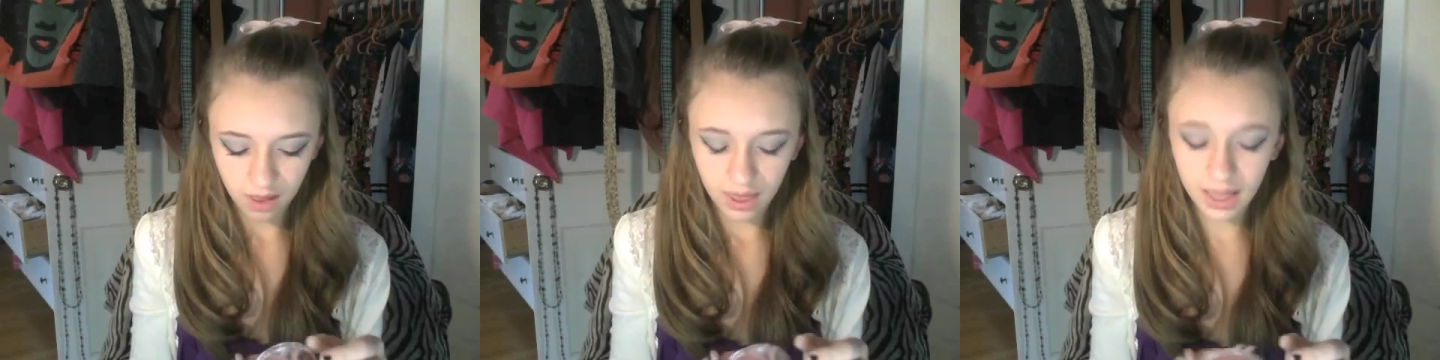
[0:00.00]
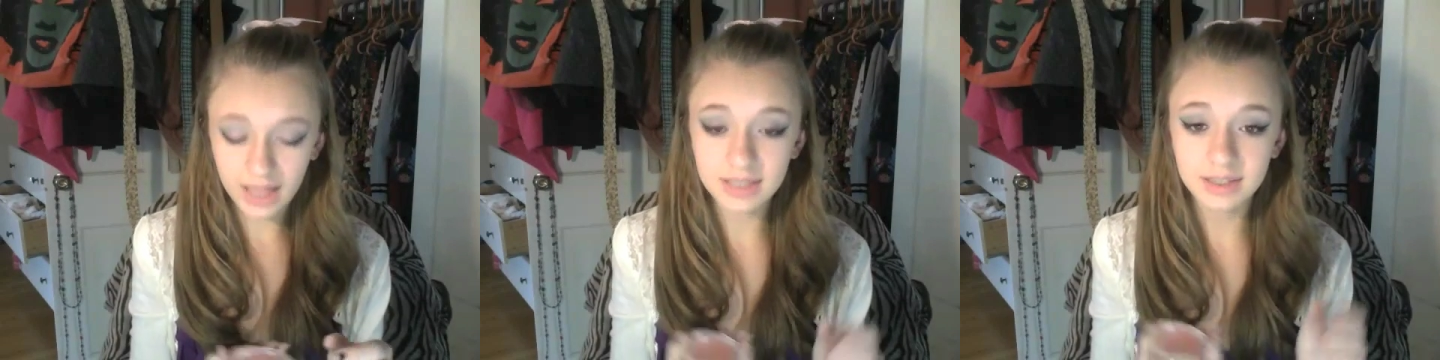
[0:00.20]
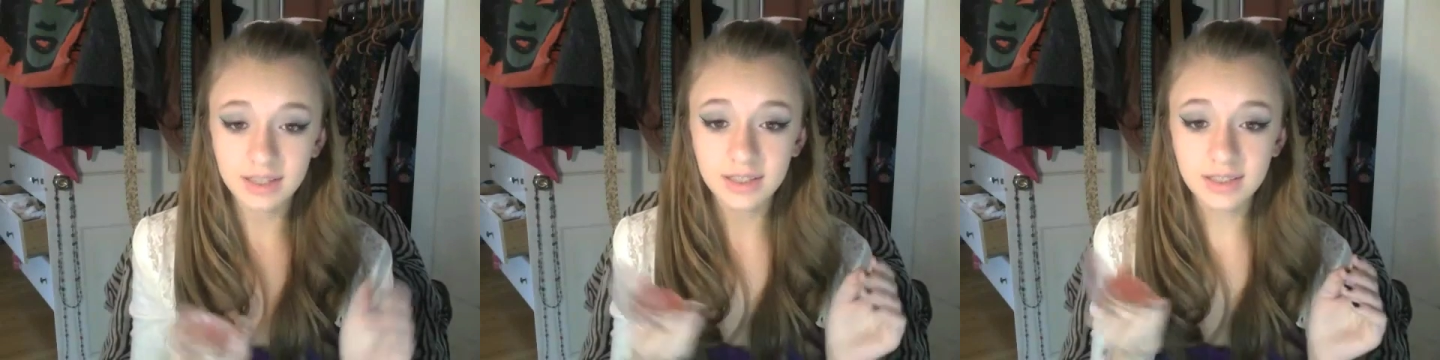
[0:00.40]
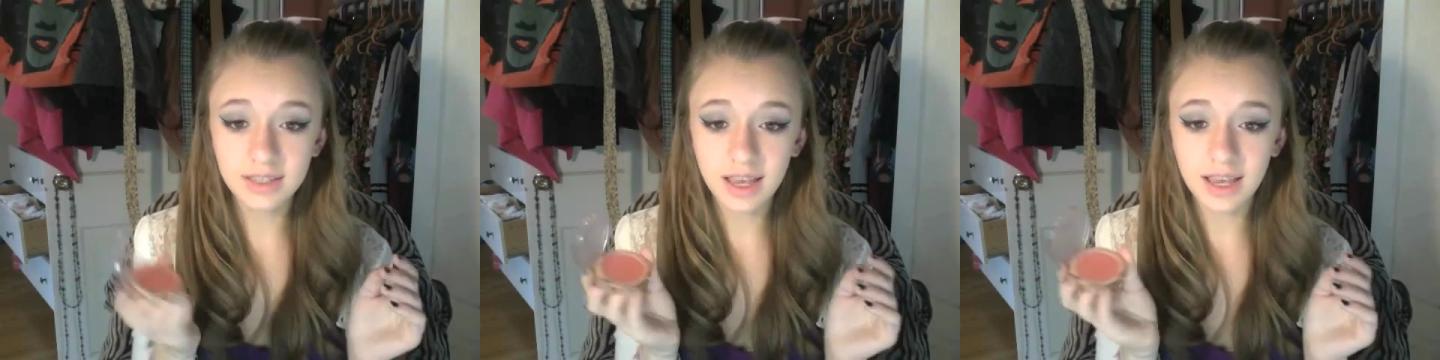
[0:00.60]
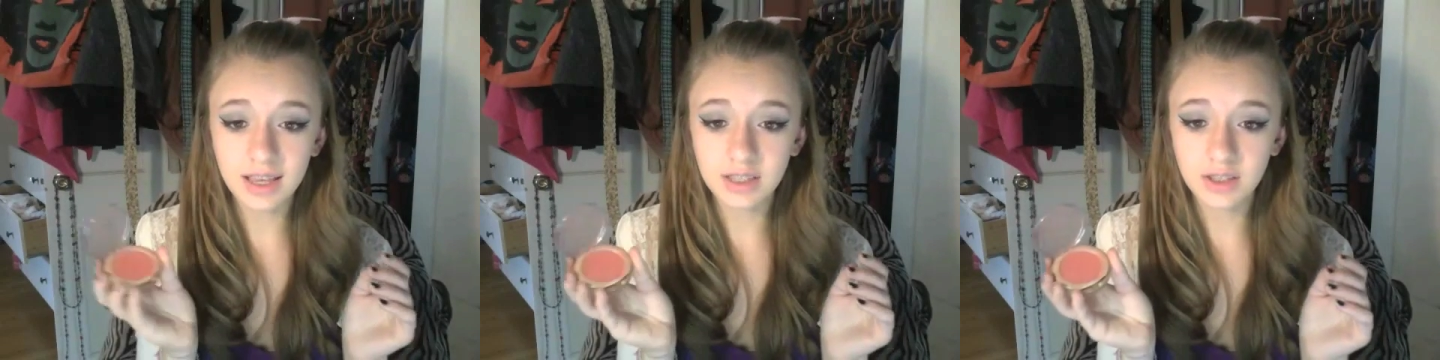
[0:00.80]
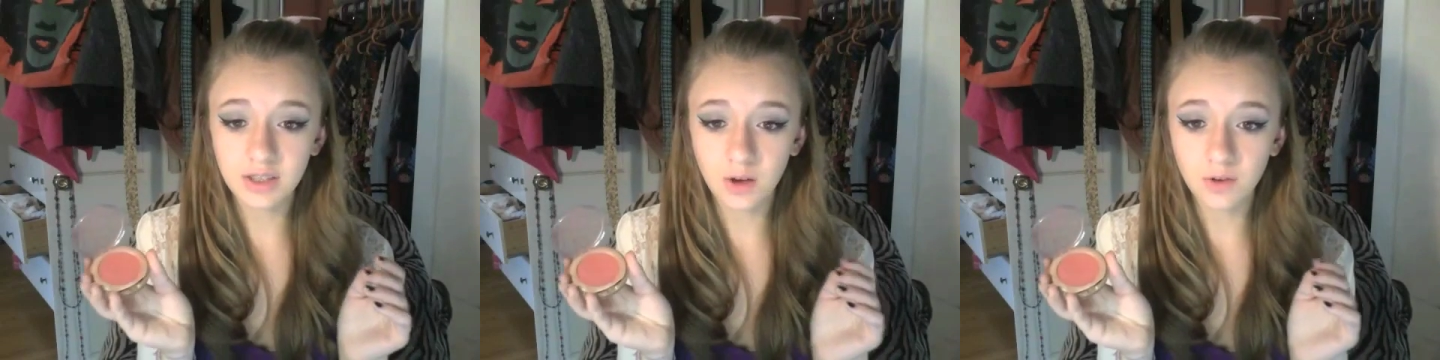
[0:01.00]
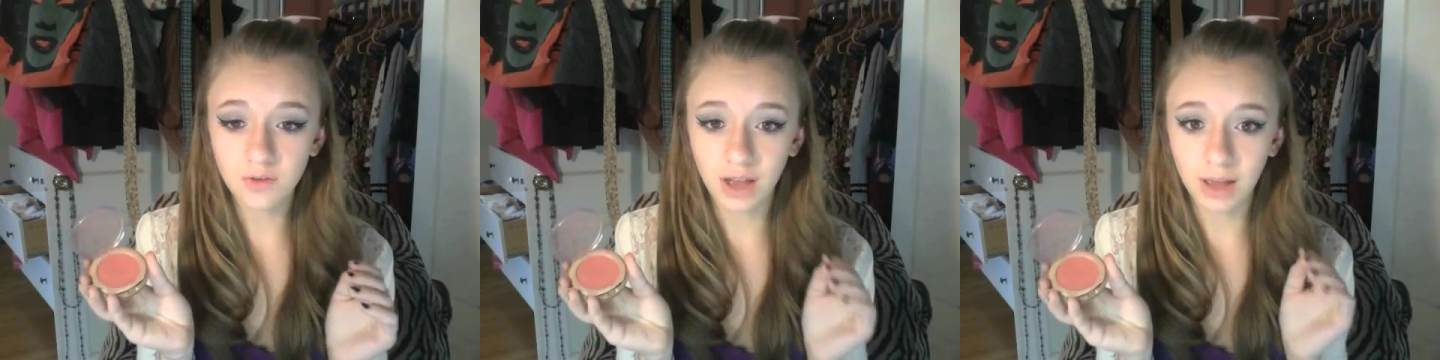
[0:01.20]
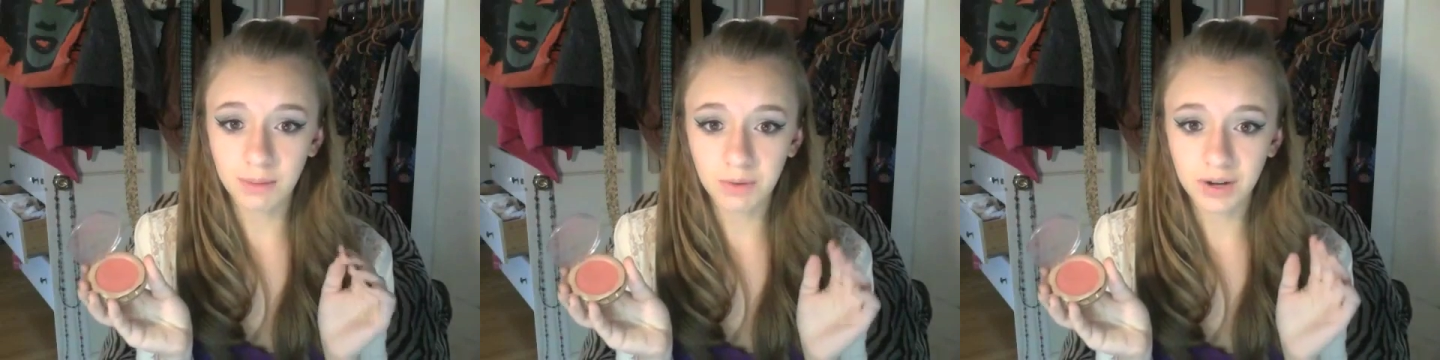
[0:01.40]
And since it is so
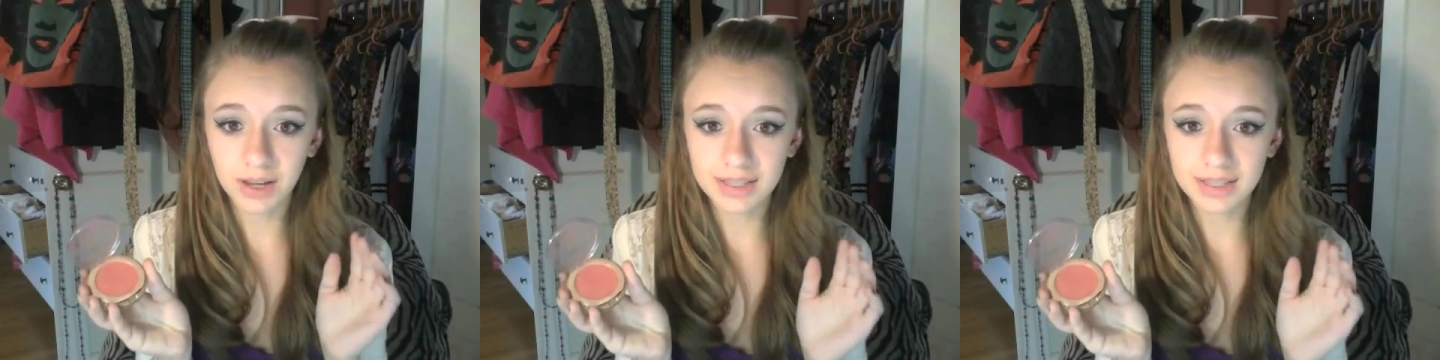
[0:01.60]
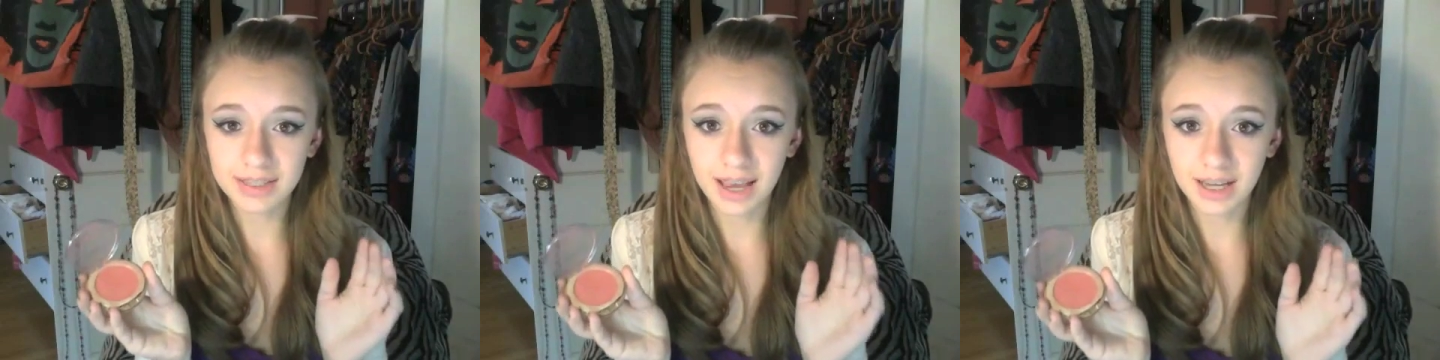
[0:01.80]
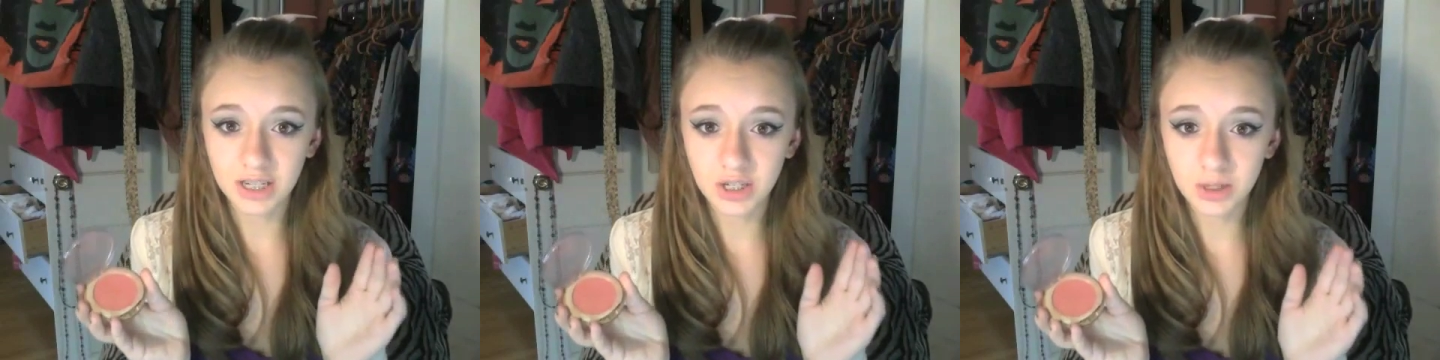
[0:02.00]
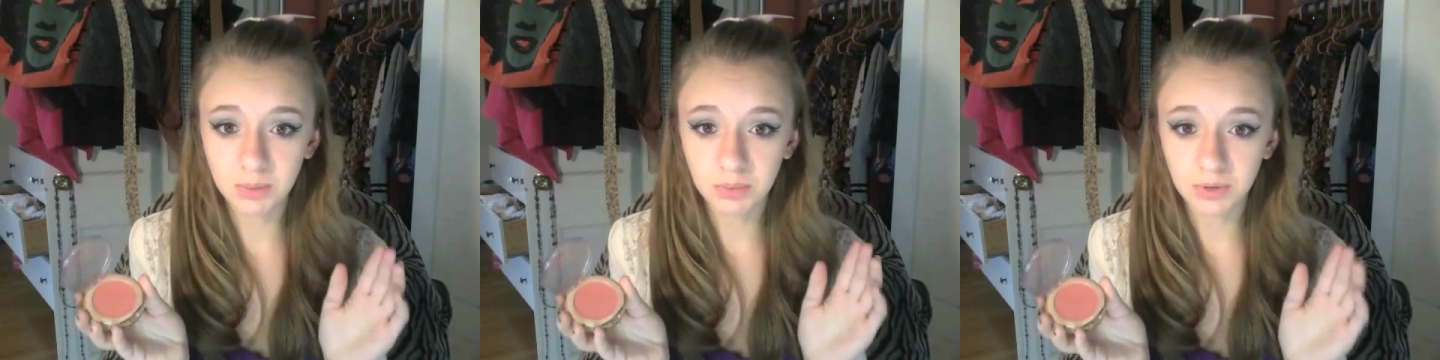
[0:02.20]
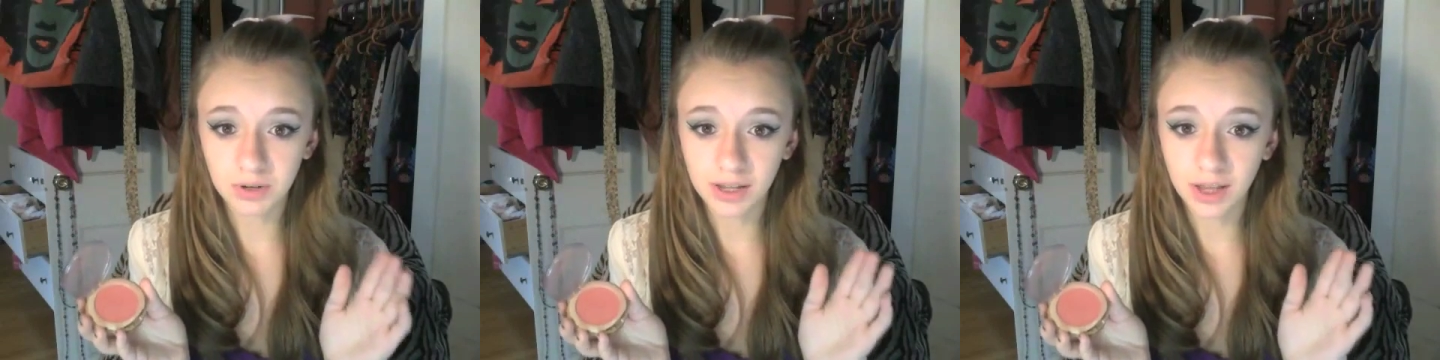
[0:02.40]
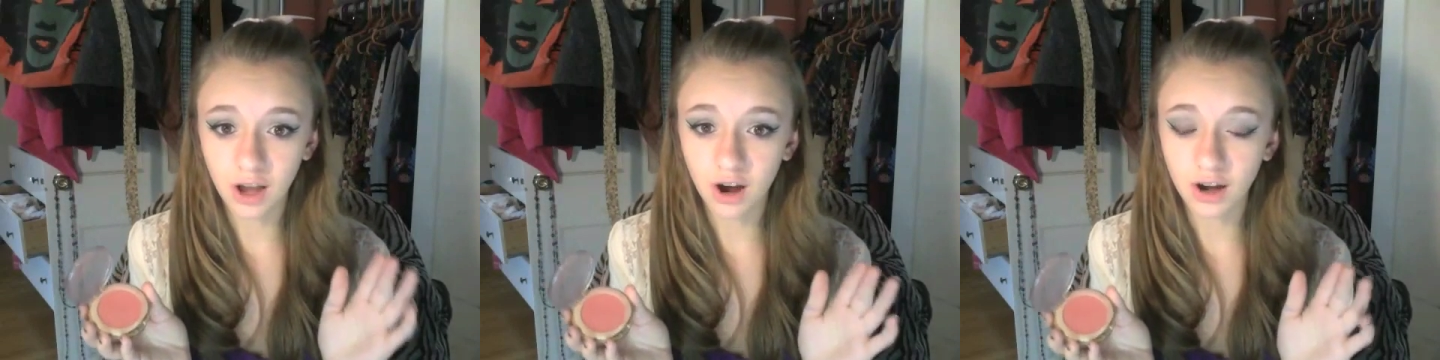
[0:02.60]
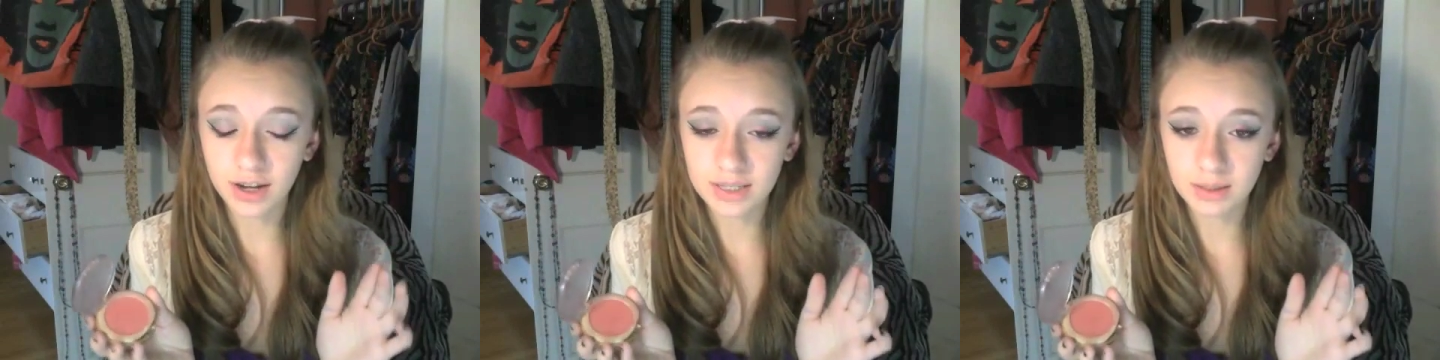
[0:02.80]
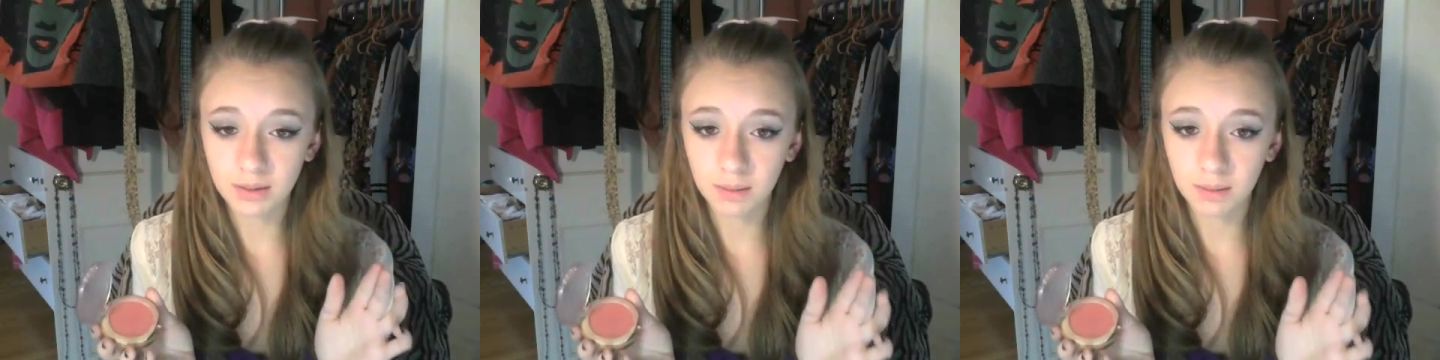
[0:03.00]
vibrant, it's actually pretty hard to